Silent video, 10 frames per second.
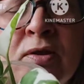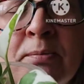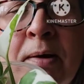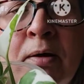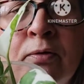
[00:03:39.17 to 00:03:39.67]

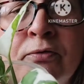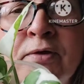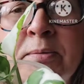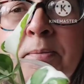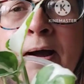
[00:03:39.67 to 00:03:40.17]
about
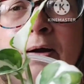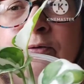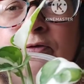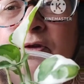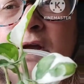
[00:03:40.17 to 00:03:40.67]
£3.
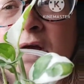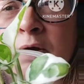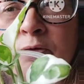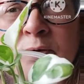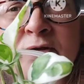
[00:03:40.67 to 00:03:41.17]

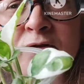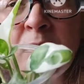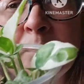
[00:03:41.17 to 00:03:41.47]
So it's not